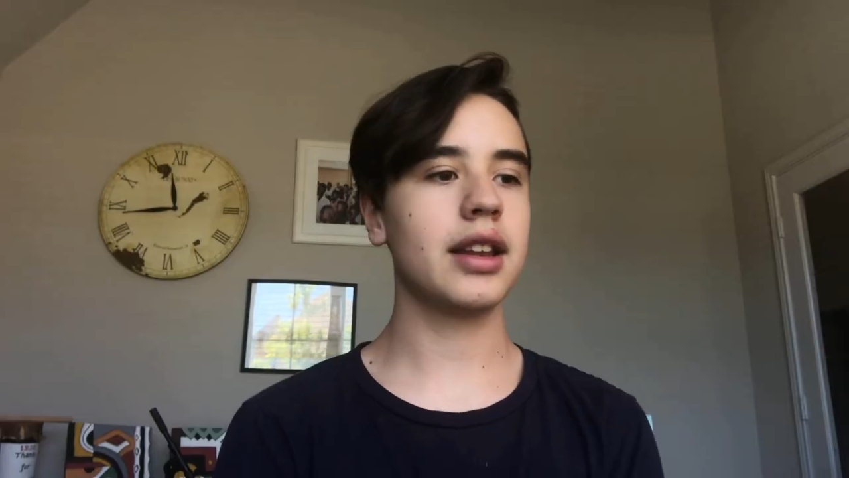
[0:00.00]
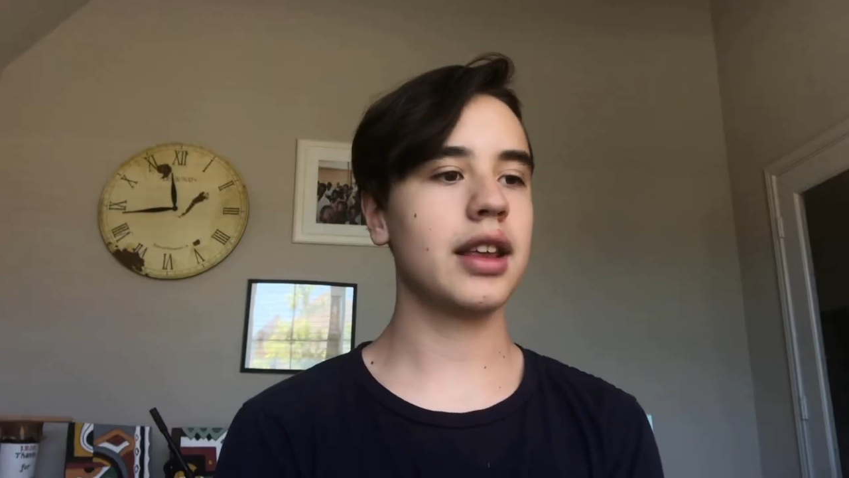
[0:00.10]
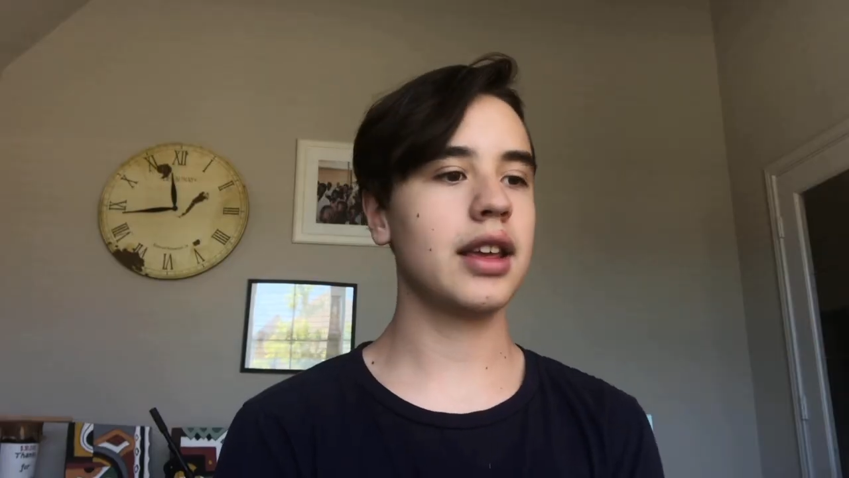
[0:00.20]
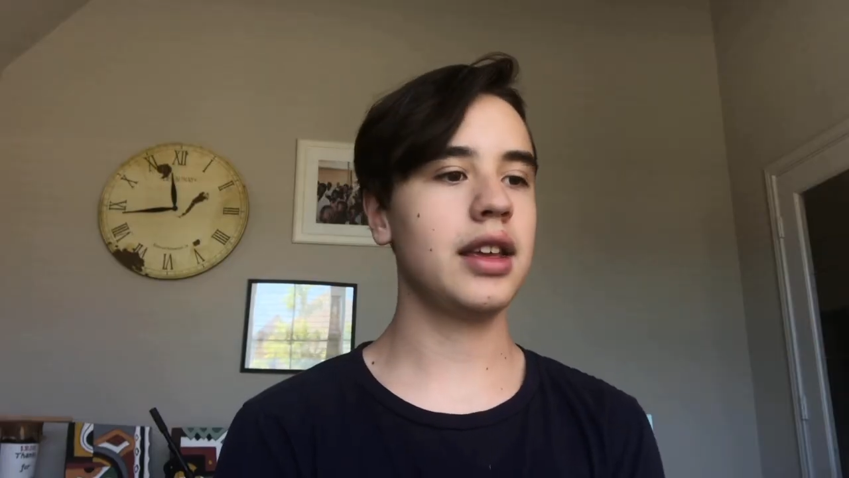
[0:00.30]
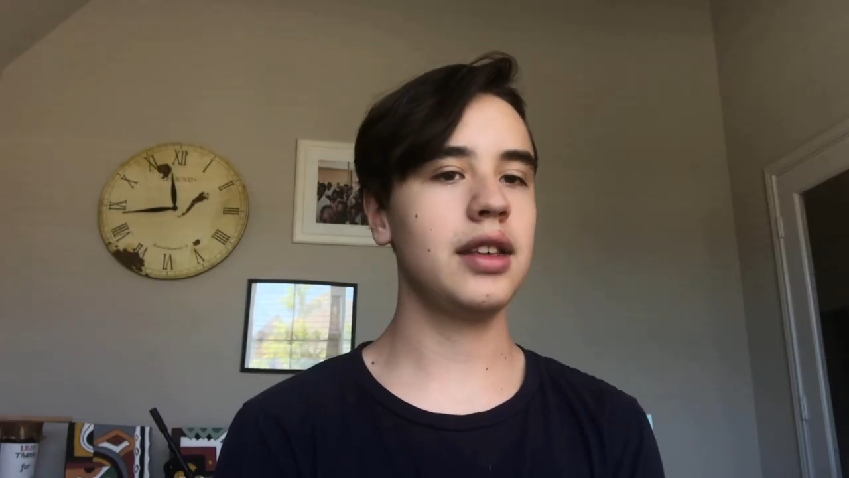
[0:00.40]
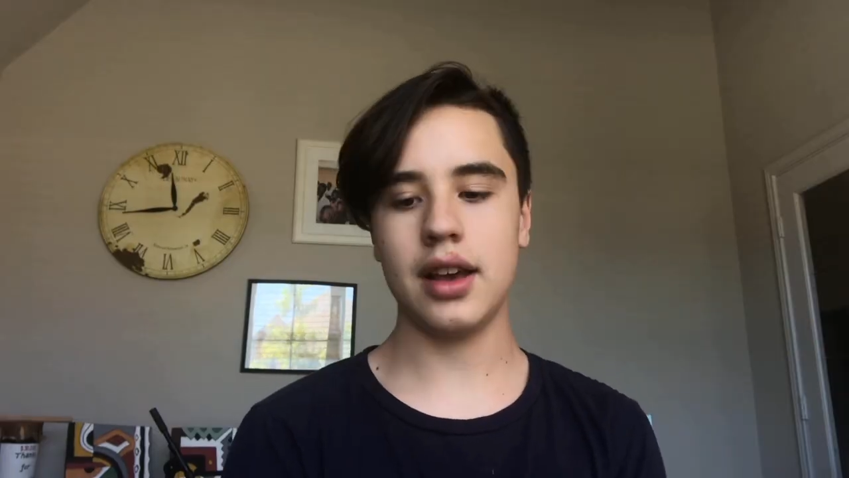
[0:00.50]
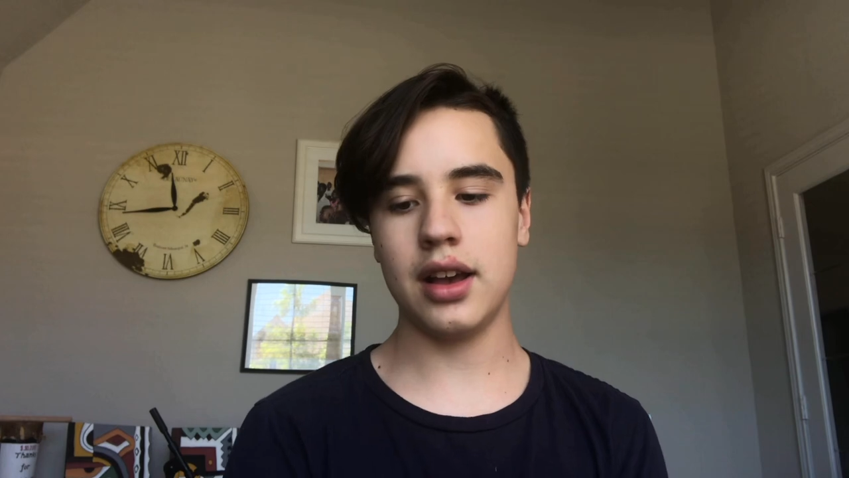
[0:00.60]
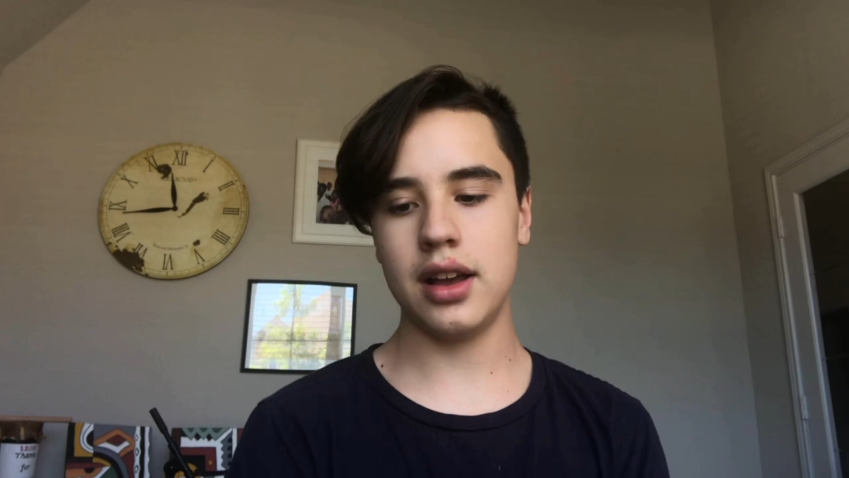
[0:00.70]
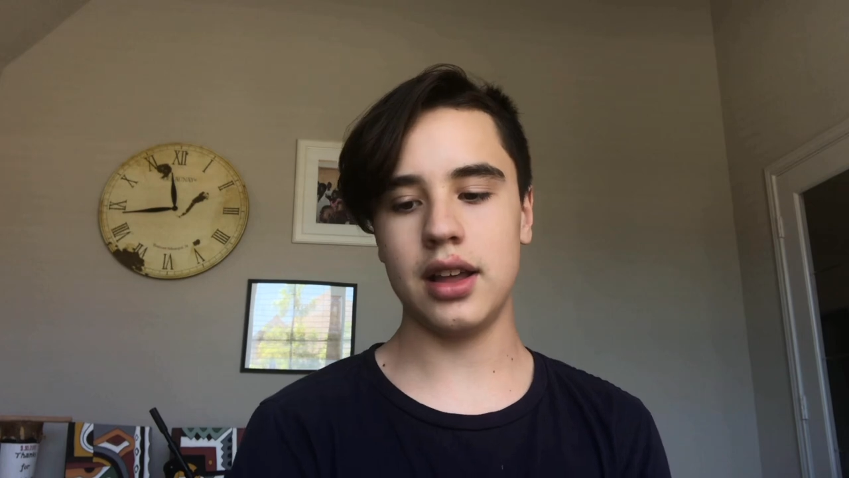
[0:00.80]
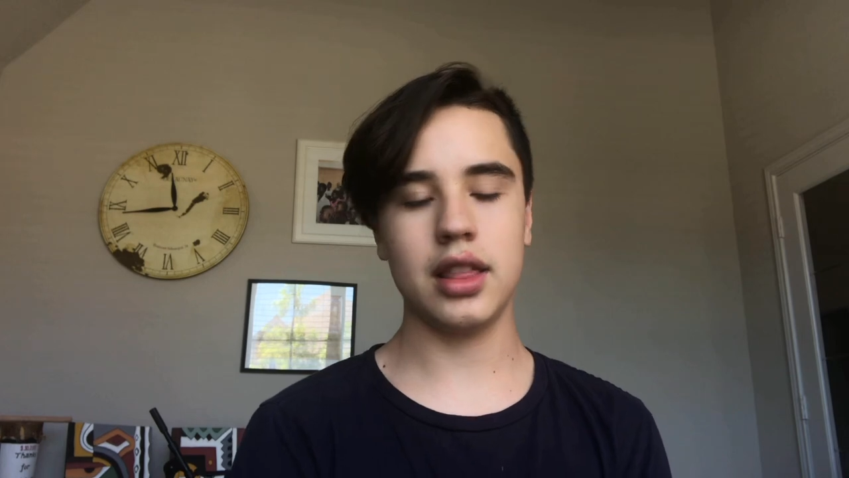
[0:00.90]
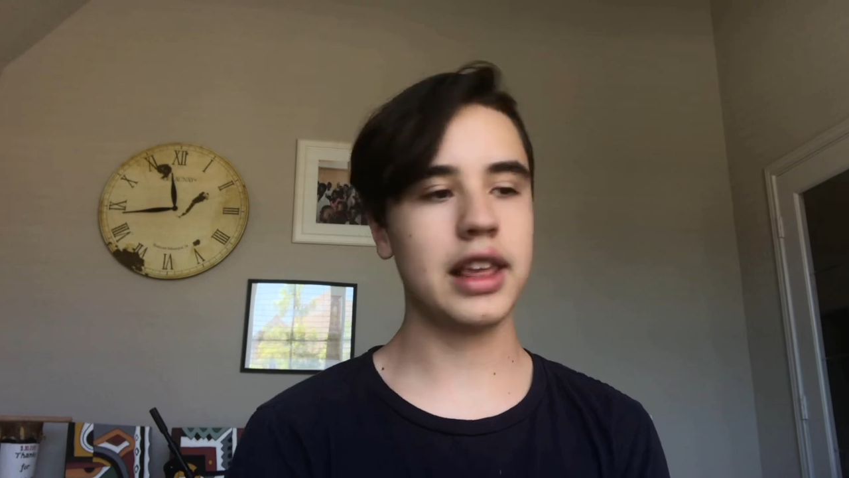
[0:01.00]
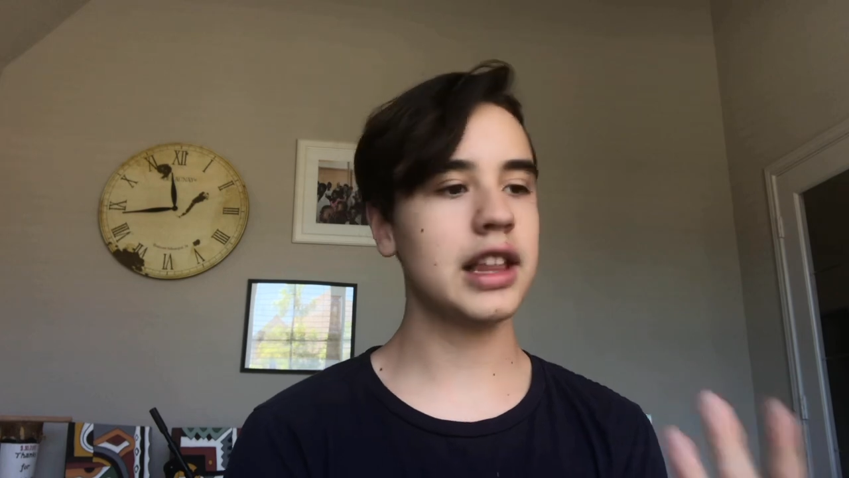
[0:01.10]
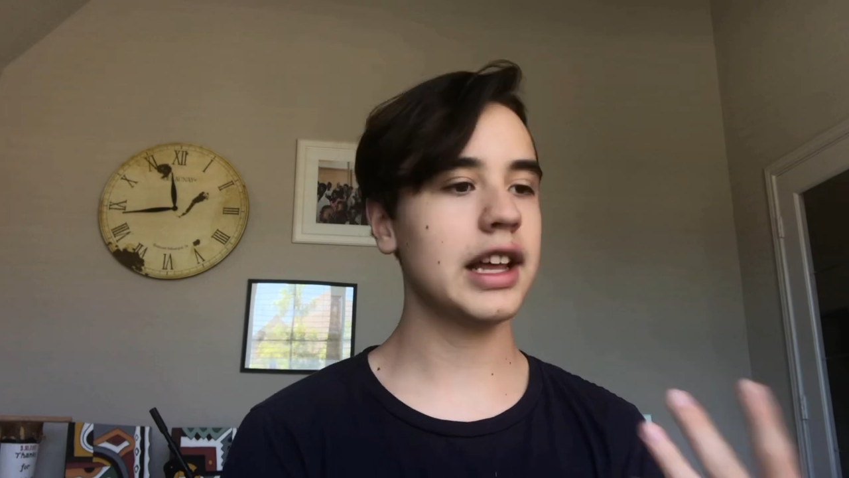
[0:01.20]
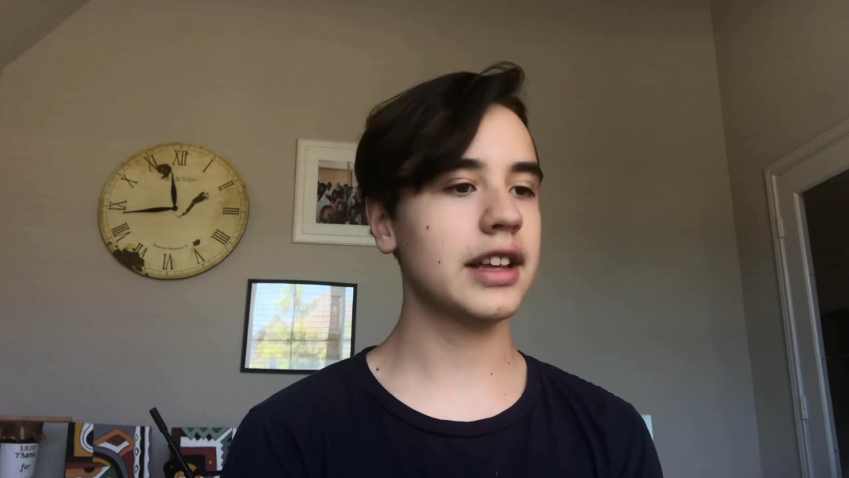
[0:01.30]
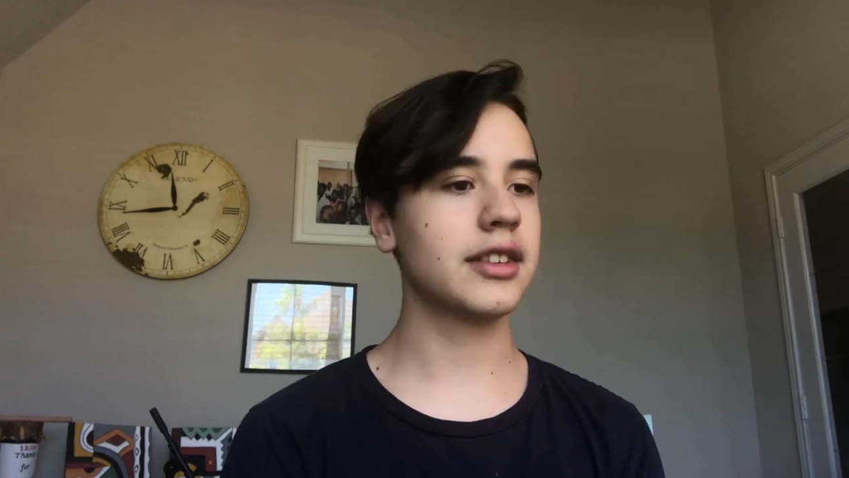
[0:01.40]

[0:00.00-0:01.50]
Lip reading: he likes